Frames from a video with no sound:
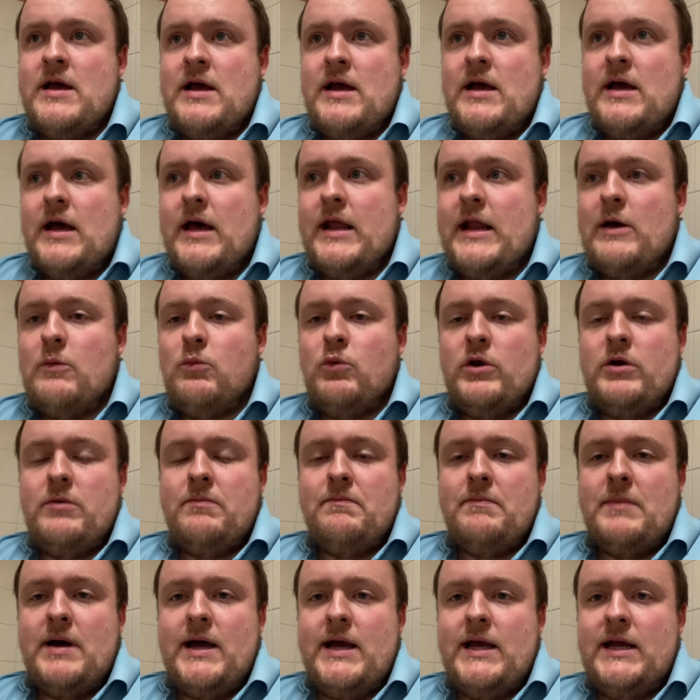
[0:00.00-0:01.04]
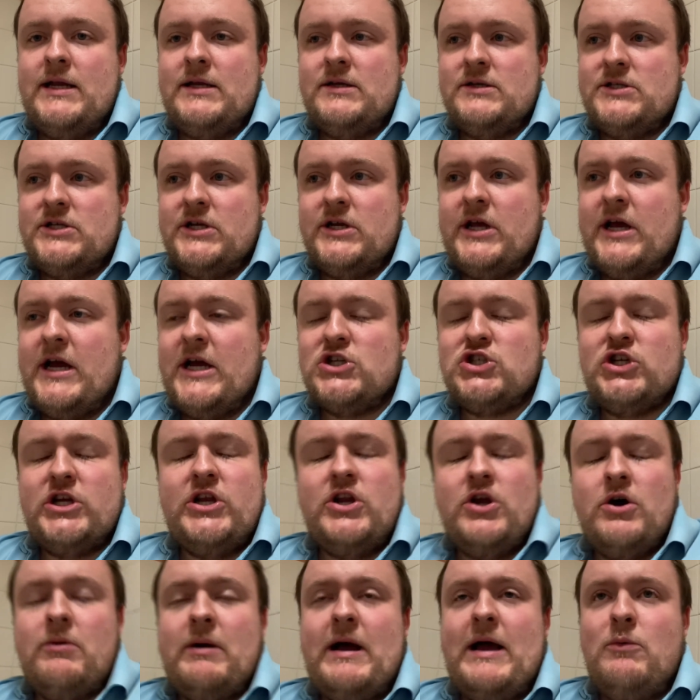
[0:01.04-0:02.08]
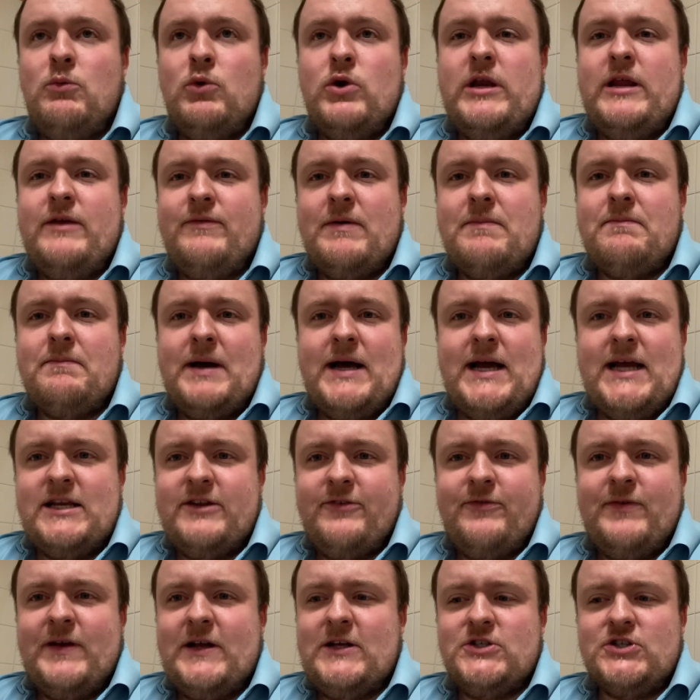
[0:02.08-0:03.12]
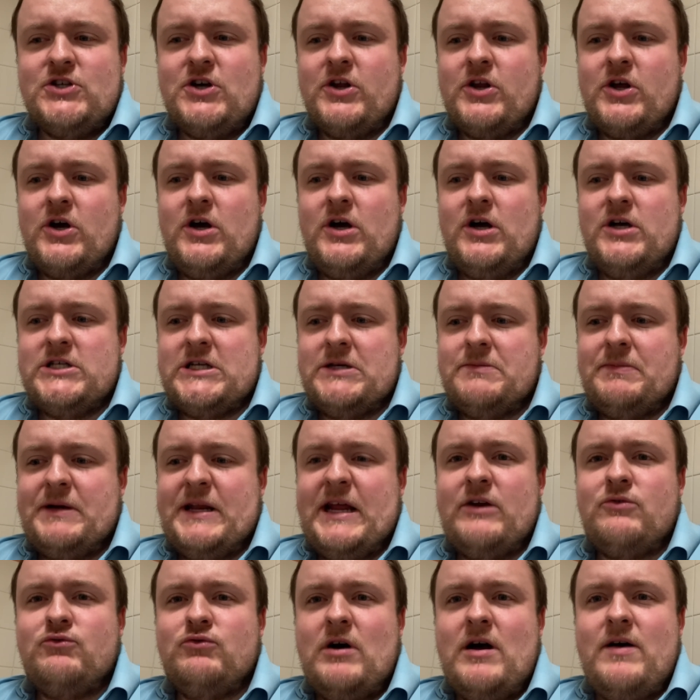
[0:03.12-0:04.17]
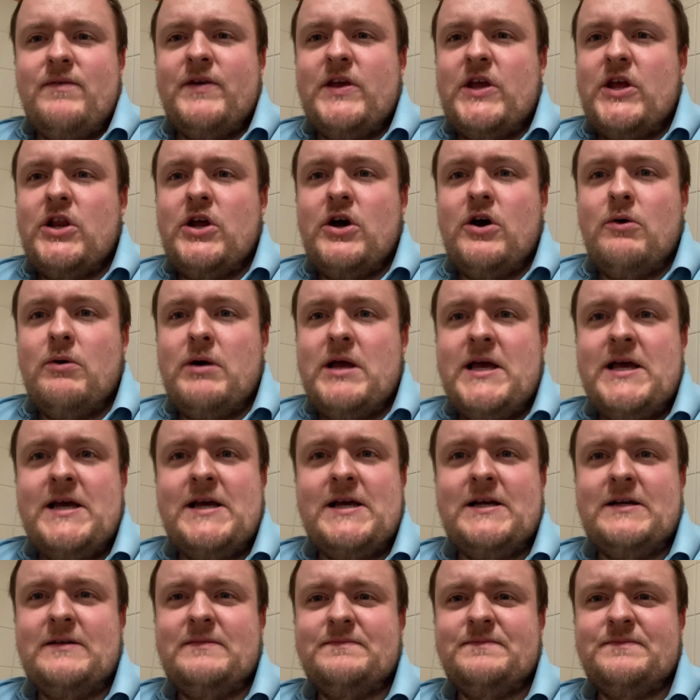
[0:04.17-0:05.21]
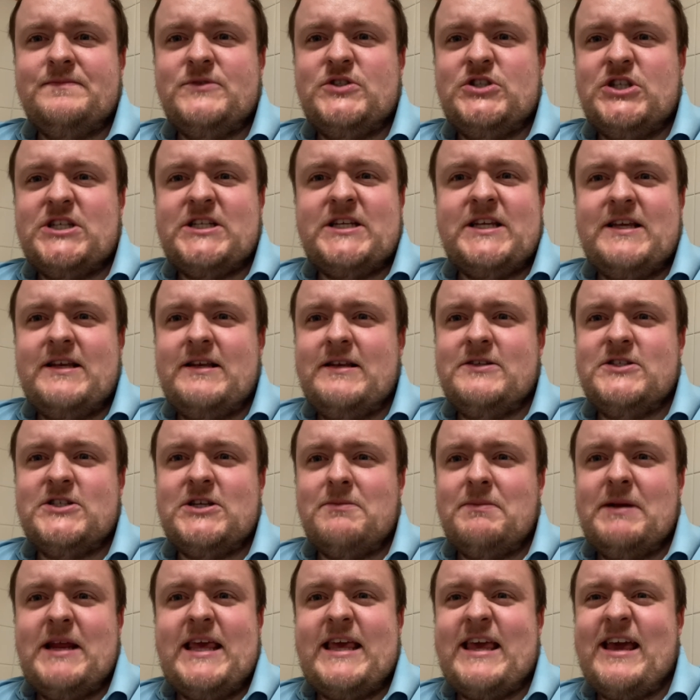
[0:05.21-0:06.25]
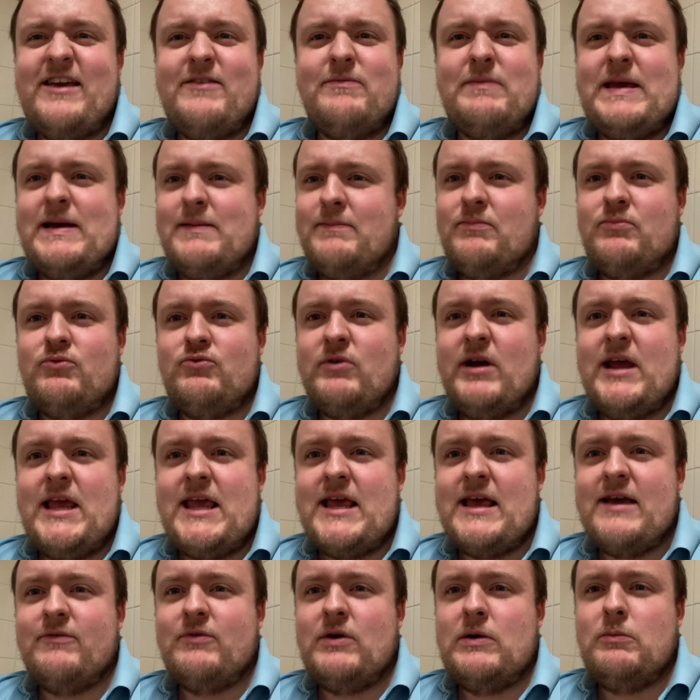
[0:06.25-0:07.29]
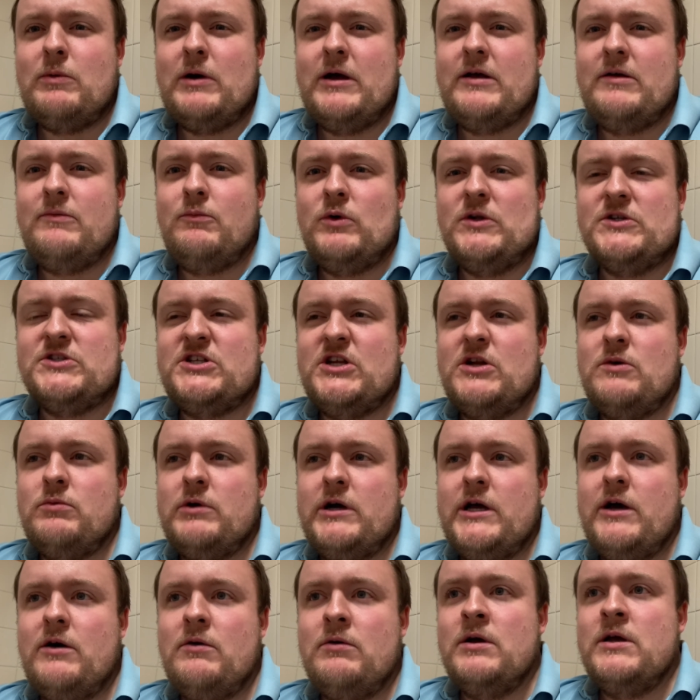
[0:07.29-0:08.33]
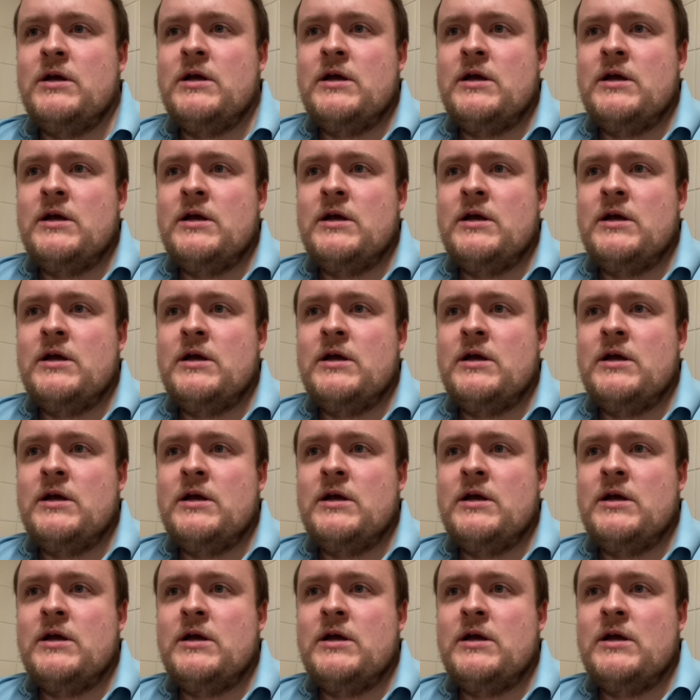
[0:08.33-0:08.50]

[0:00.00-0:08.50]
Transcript: And I wouldn't mind, actually, no, I wouldn't even mind if things got harder, but I'd rather, you know, just somebody gave me a break every once in a while.